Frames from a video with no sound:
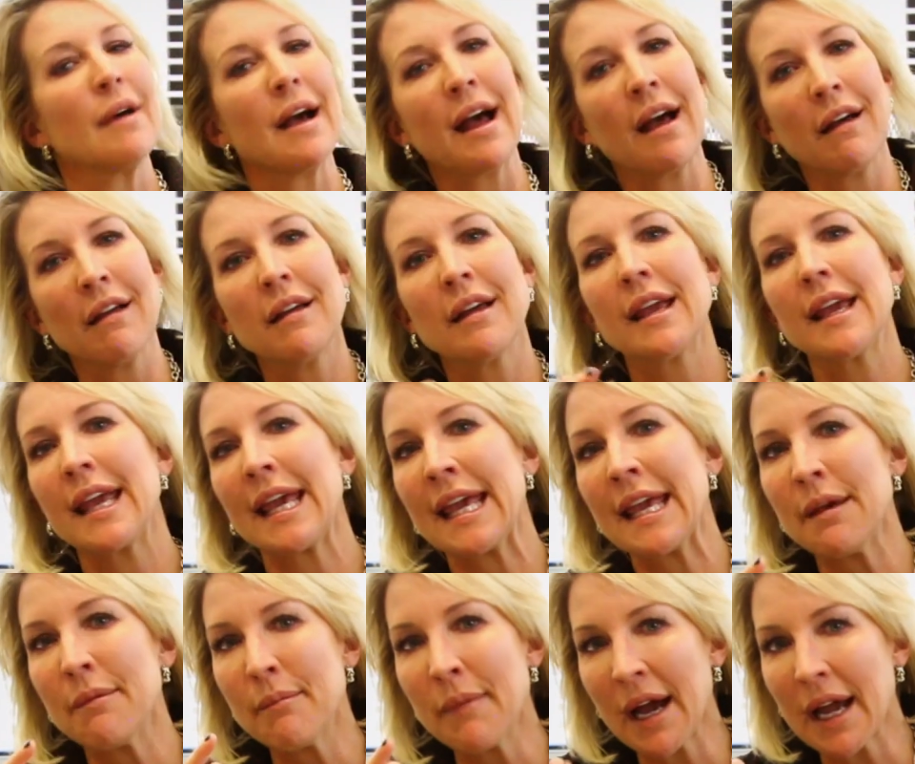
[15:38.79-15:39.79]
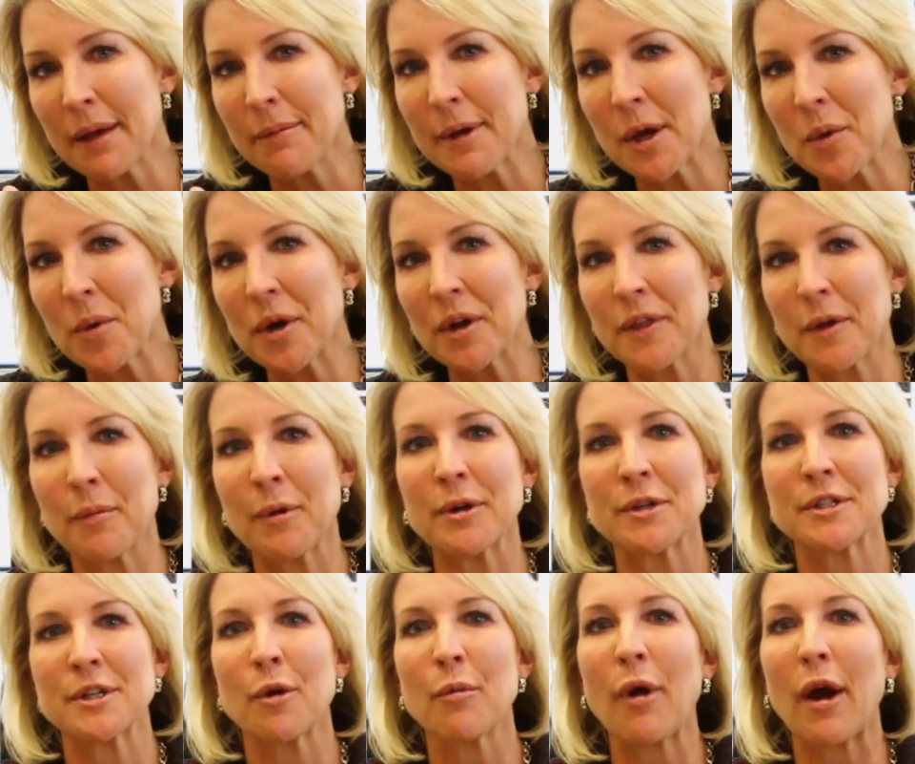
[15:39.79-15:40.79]
Well, it might be worth a
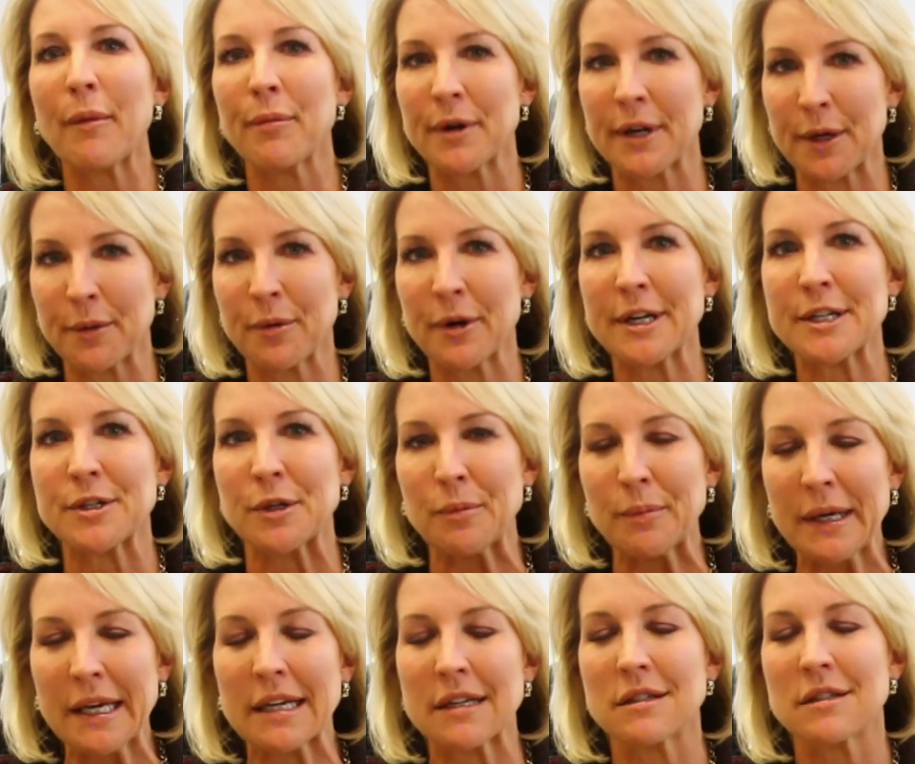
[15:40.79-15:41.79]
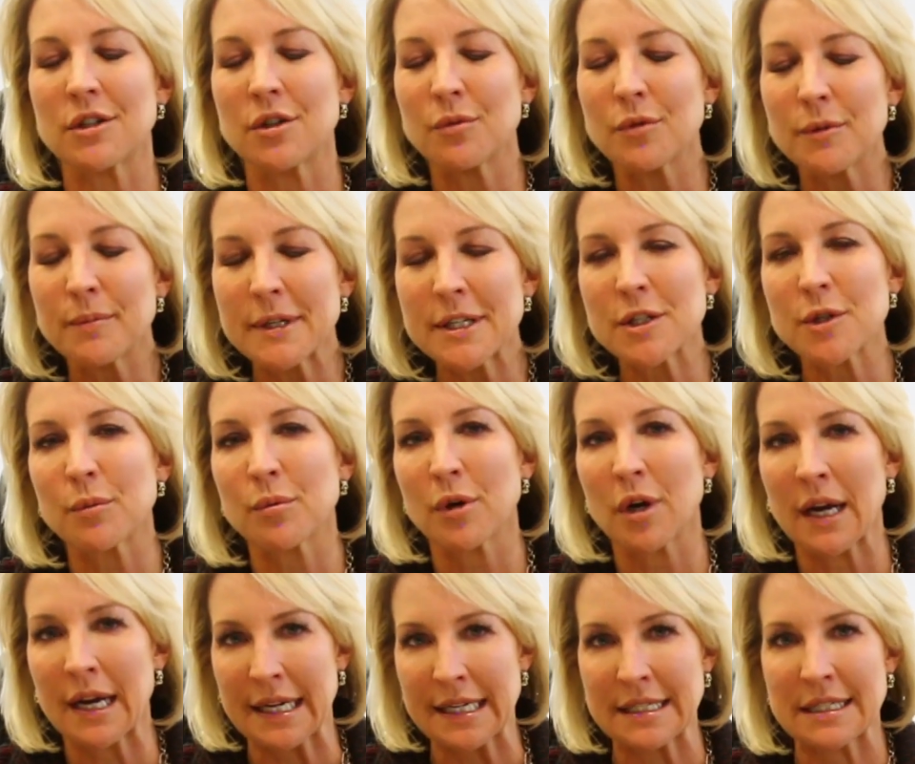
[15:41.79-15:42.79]
personal property appraisal because you would be
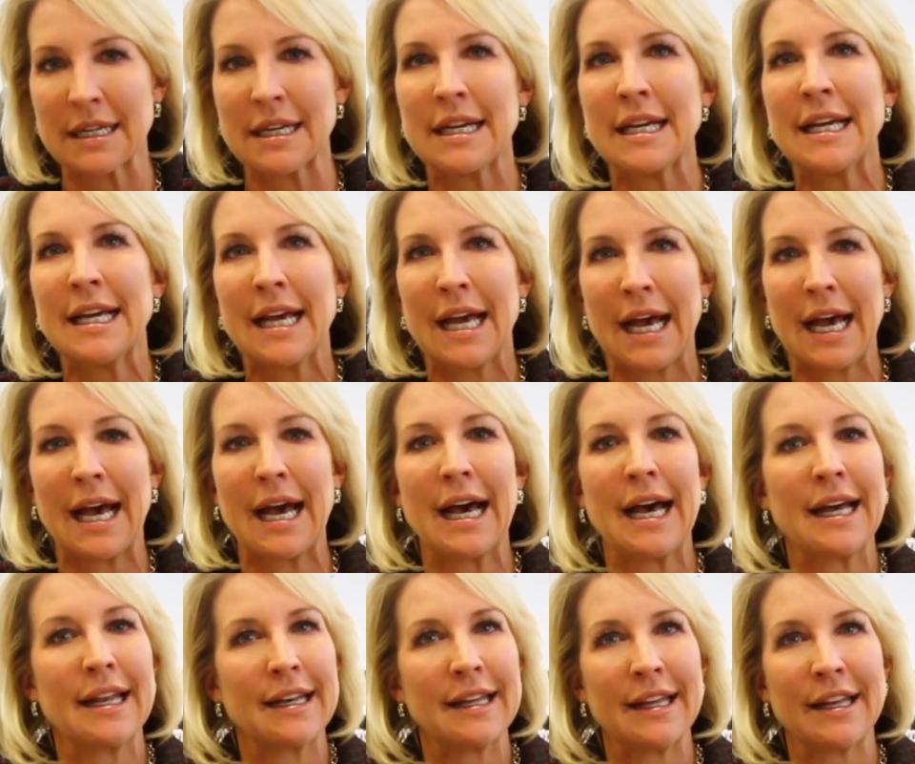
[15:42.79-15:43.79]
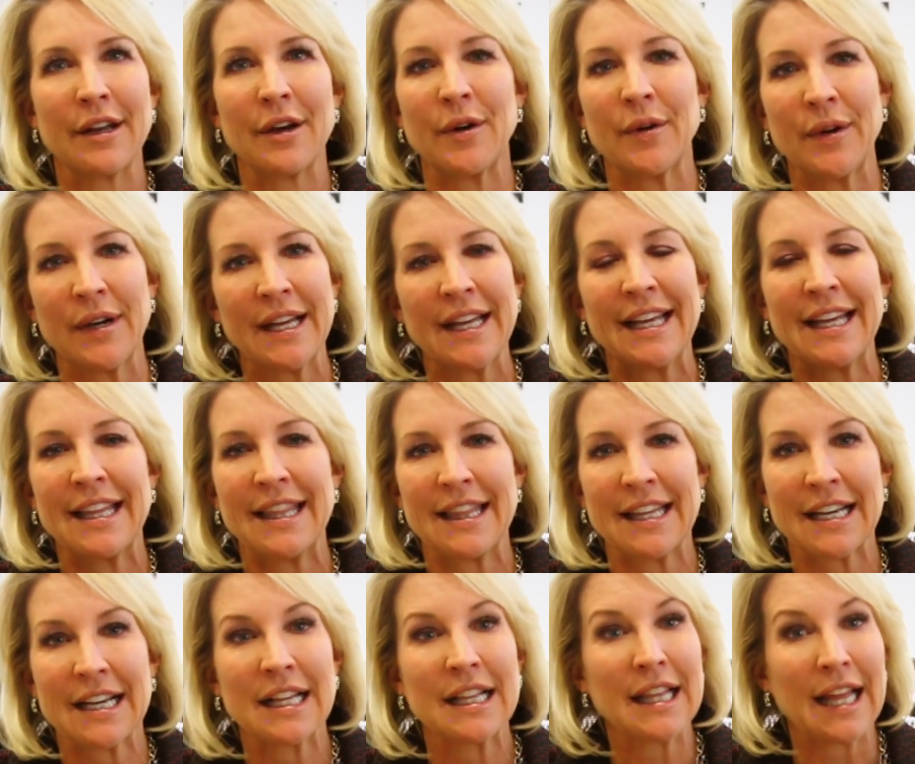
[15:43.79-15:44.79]
surprised at, you know,
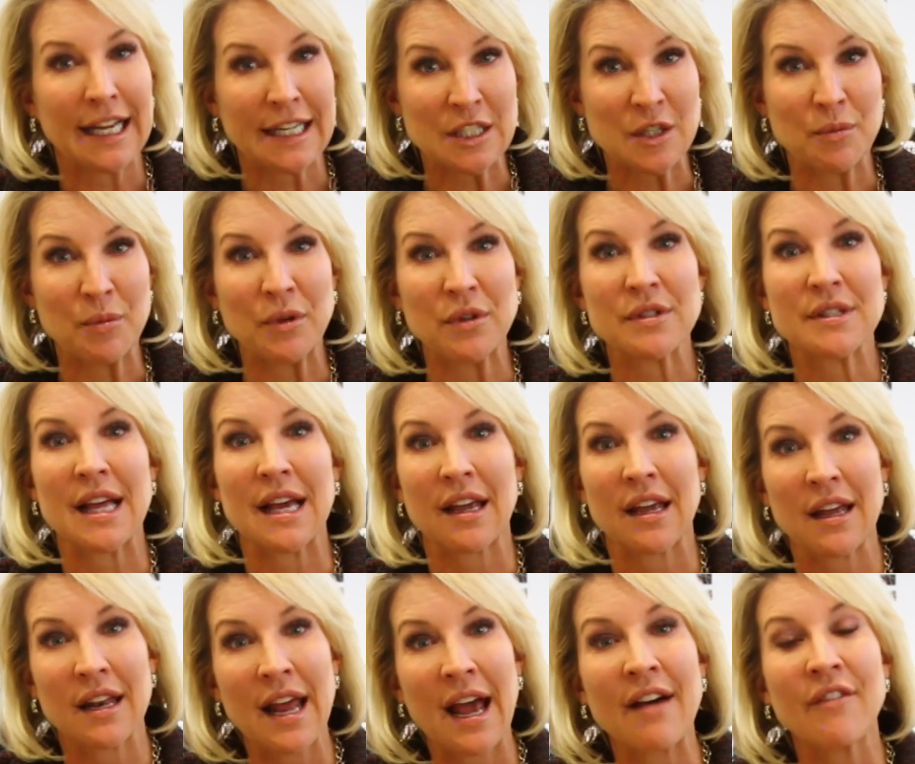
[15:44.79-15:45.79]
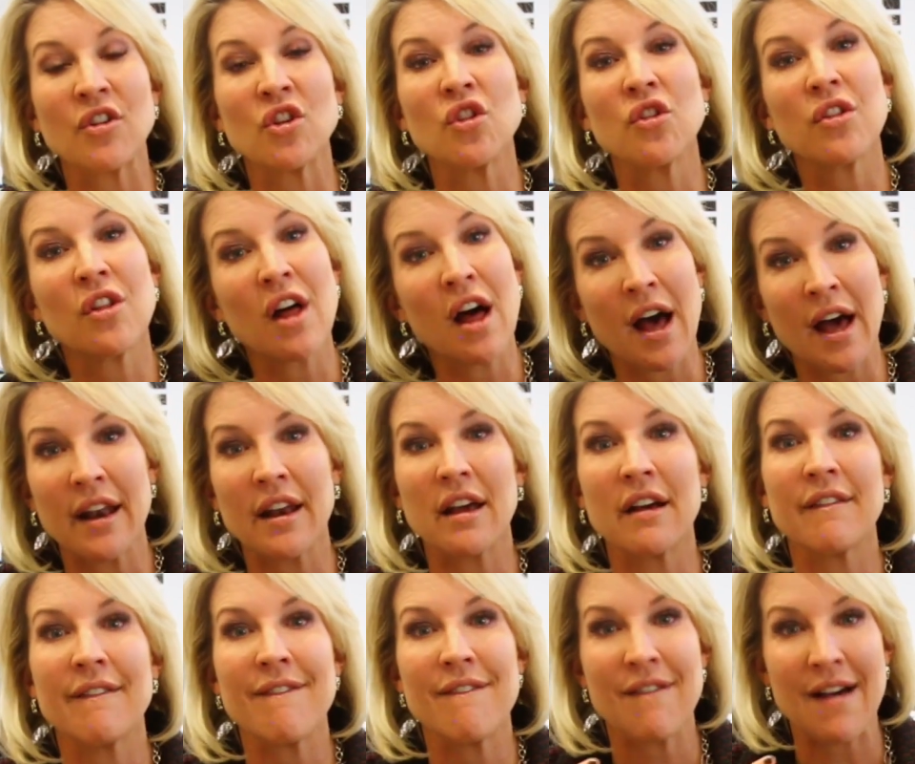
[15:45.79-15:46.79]
the collectibles that can have a
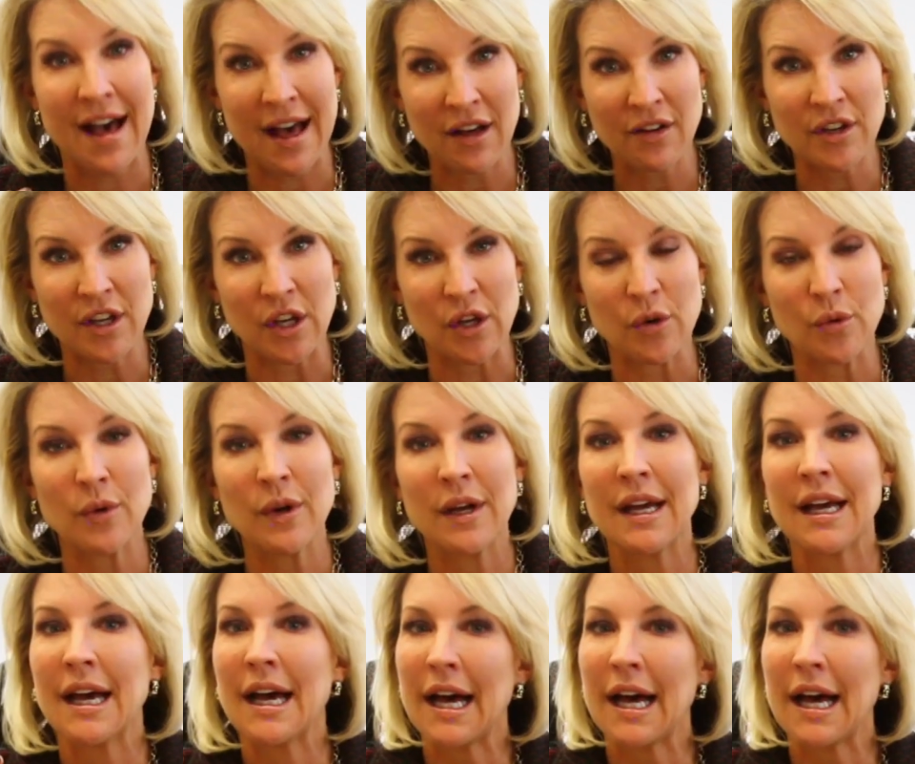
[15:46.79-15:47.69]
lot of value.